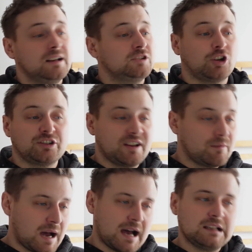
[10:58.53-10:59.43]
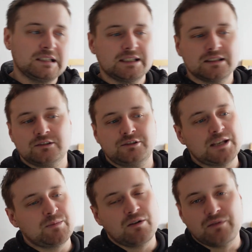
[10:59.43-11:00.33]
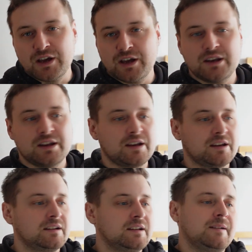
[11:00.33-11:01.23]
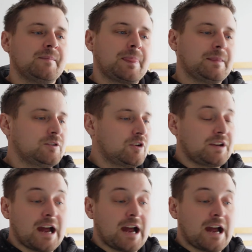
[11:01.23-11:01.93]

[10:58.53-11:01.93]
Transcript: Daniel Marlin, Timo Werner, you know, now